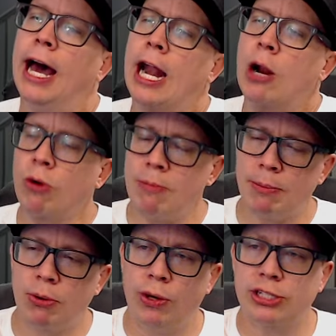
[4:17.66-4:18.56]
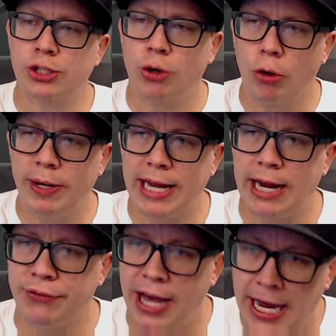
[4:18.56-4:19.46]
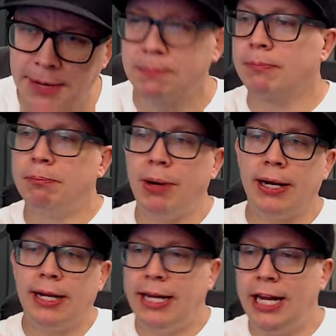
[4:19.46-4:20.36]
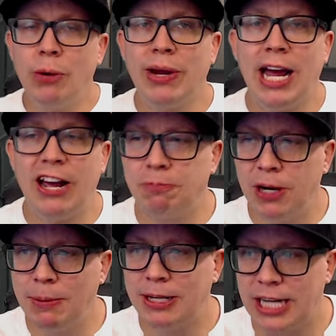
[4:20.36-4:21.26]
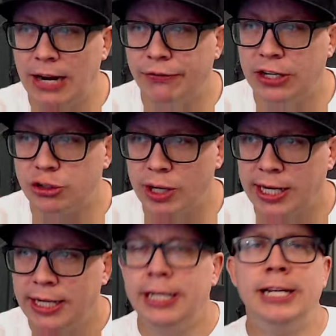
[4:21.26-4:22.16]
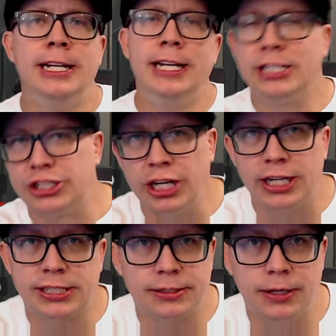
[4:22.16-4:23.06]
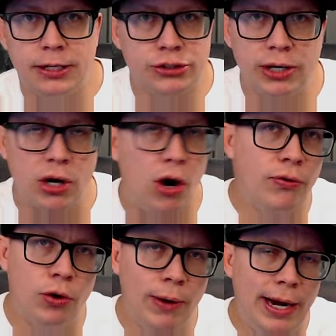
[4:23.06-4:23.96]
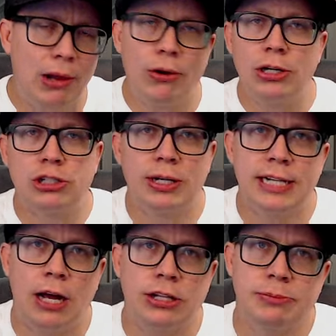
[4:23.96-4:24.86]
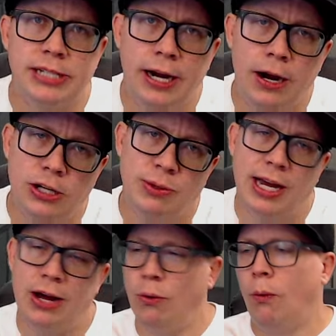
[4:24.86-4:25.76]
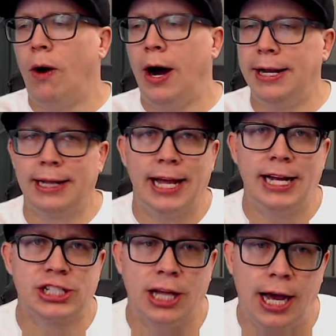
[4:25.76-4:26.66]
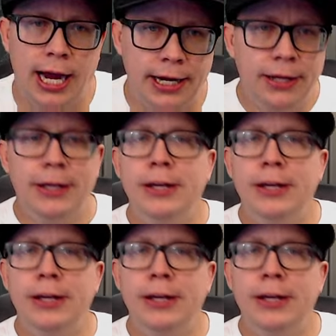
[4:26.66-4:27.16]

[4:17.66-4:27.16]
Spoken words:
I don't remember what score we gave that, but here we have pretty much every trick is just a trick over a rail or a trick down some stairs. We got one ledge line.